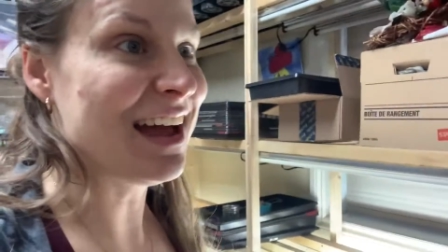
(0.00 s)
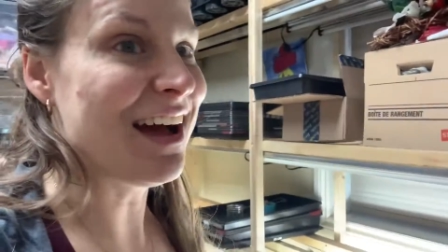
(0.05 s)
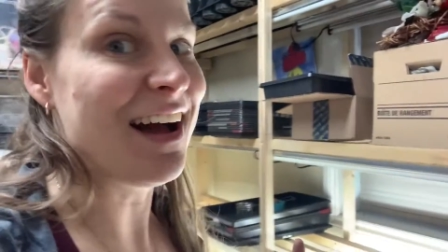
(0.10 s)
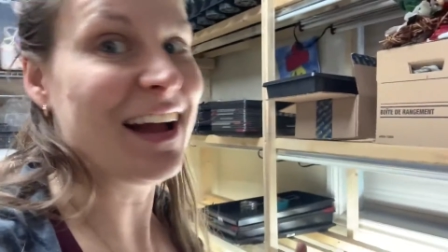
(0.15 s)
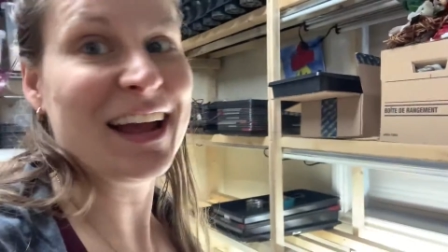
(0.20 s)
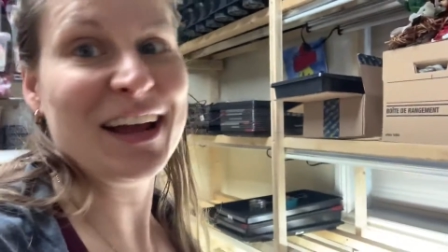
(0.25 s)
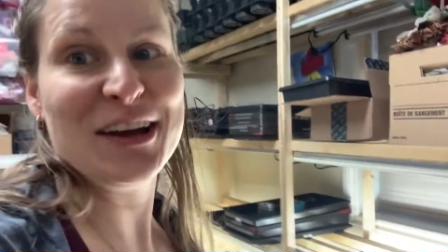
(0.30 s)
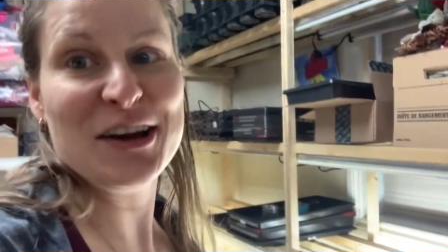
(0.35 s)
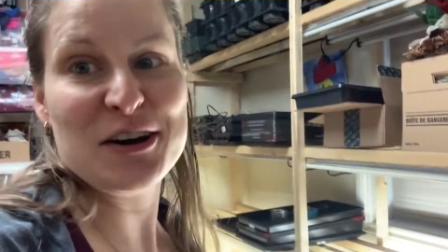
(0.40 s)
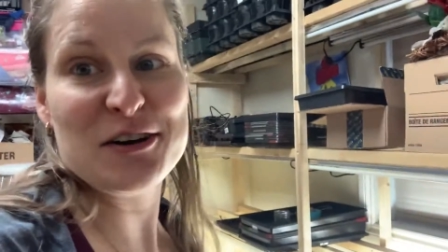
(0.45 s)

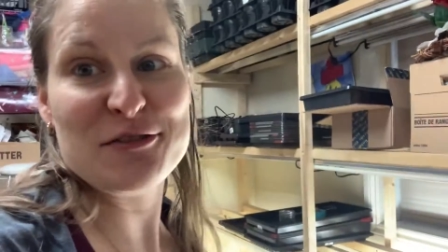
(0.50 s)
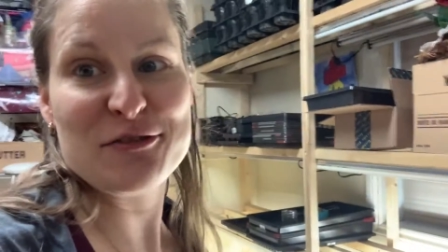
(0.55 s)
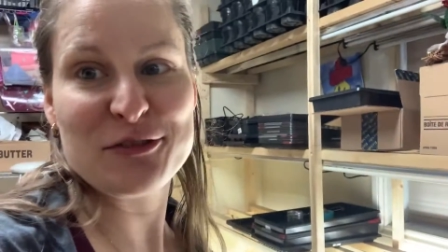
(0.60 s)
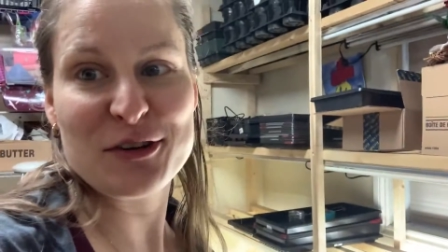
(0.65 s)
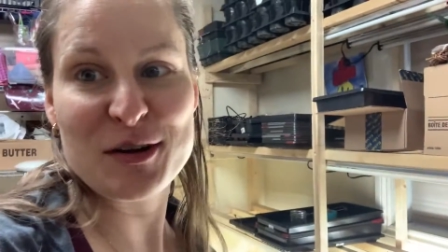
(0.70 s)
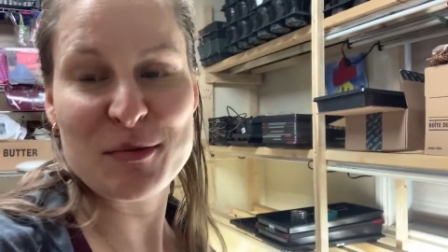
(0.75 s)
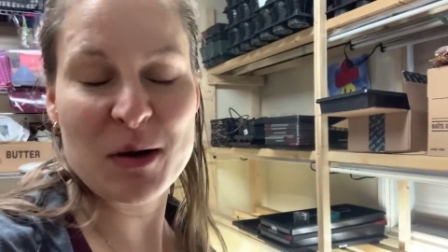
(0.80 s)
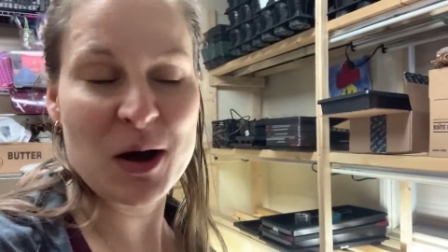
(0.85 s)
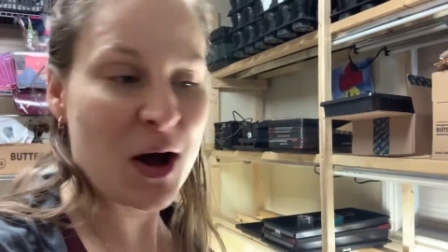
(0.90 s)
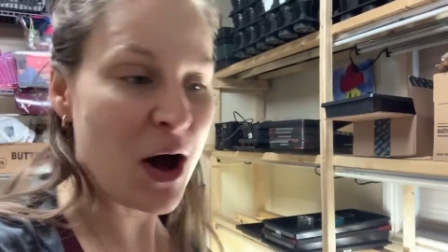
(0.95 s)
I go
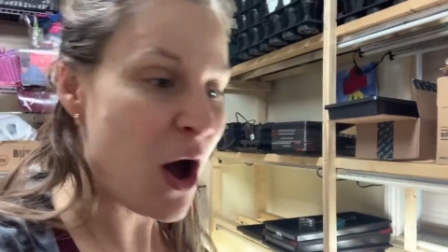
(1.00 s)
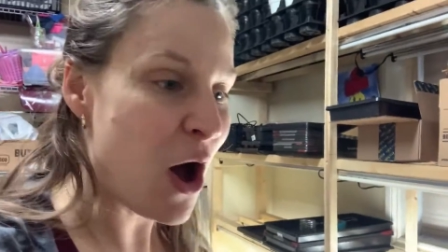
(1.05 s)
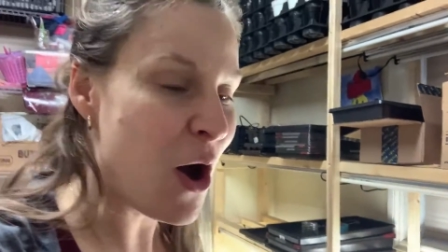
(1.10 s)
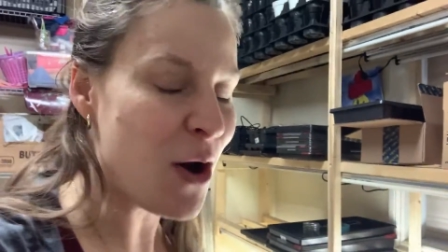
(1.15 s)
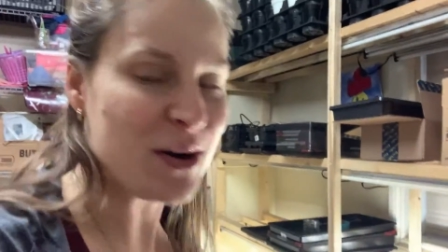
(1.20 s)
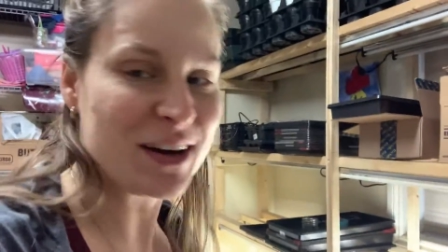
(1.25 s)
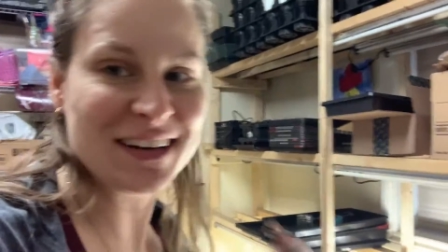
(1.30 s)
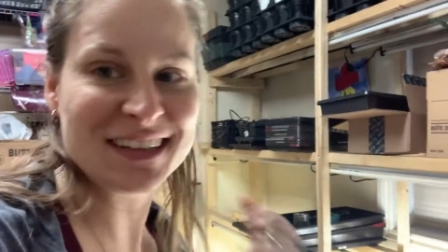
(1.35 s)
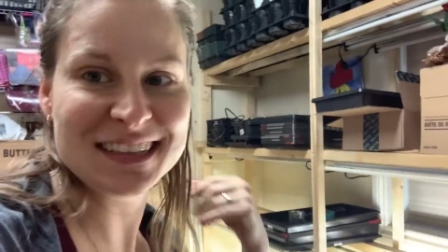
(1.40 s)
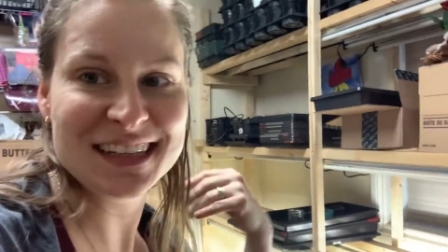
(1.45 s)
from,
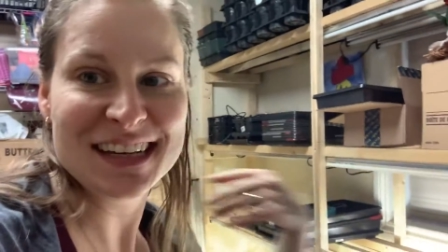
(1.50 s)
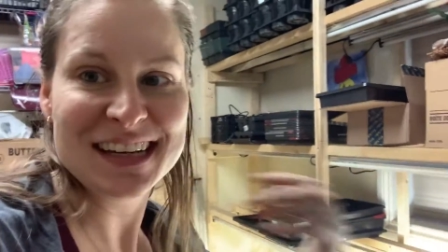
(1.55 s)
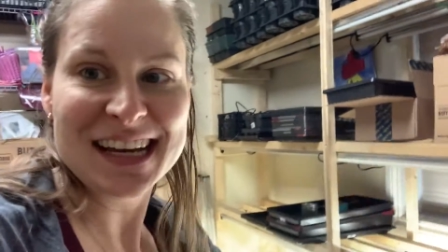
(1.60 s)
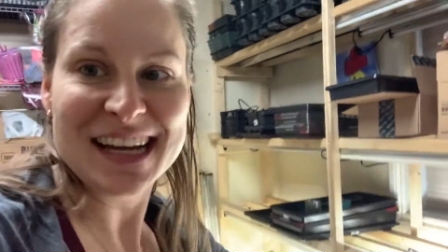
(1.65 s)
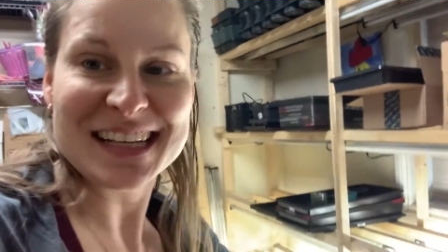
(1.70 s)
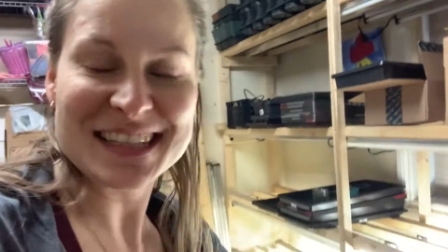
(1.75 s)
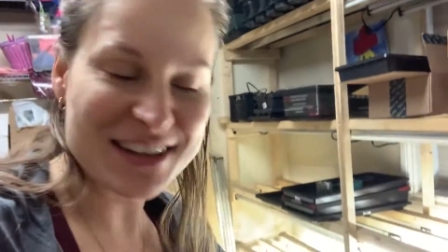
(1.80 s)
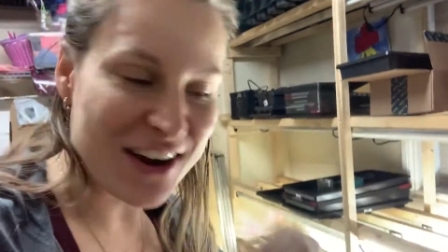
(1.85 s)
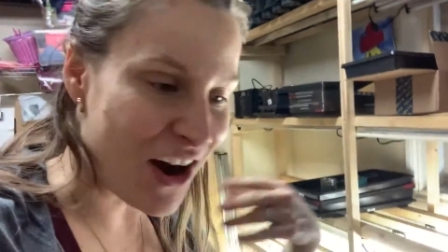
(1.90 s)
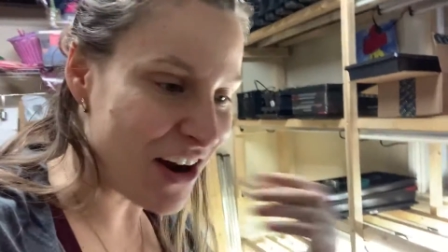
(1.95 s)
oh,
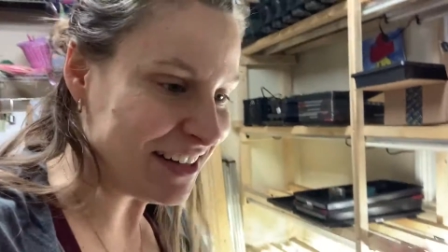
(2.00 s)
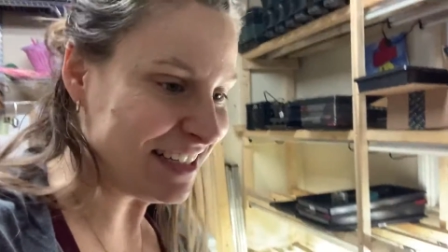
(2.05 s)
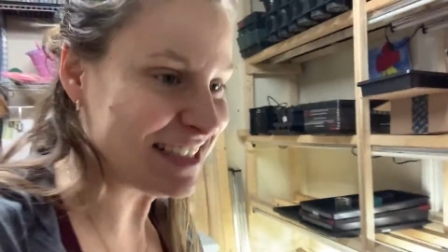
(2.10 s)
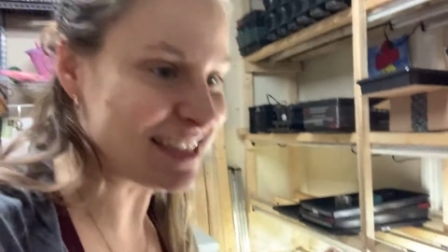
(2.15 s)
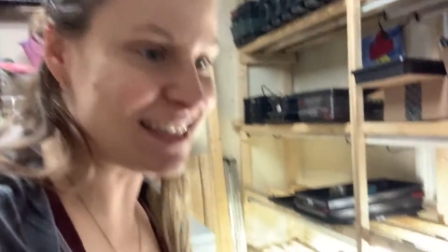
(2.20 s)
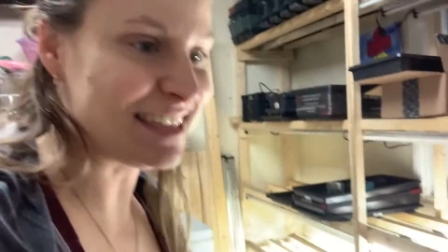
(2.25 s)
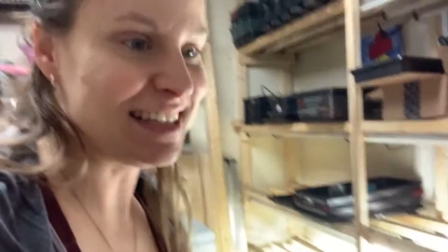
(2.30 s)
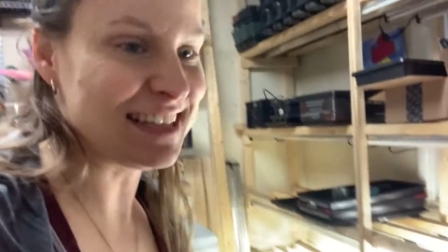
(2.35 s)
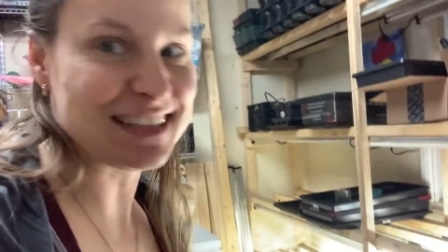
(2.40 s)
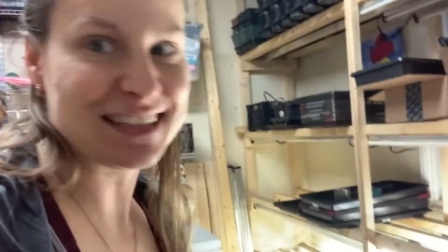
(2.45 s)
it's gardening
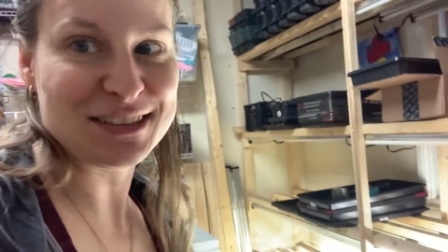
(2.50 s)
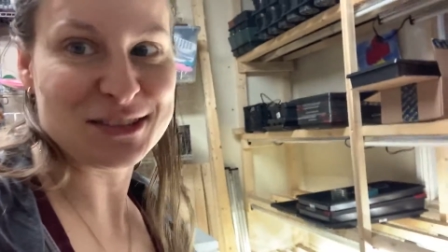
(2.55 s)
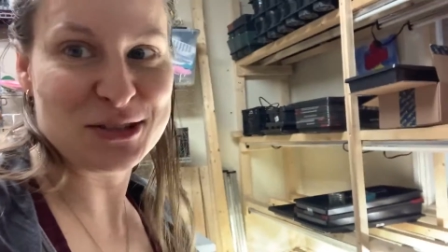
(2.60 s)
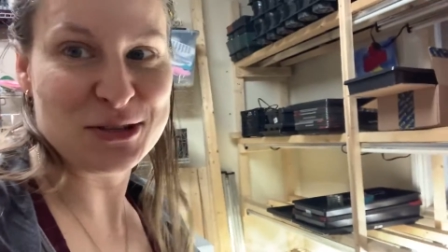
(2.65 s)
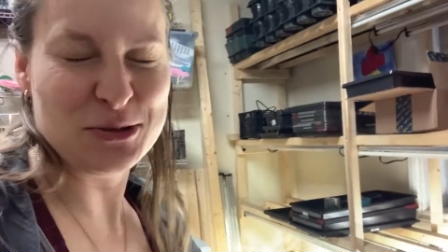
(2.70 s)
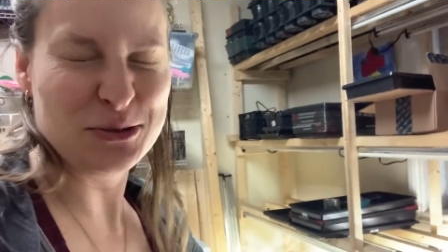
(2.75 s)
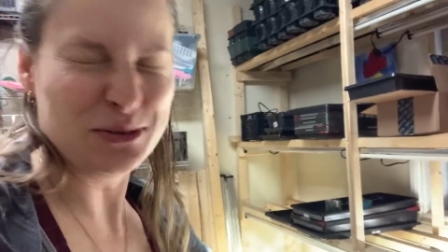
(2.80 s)
season to,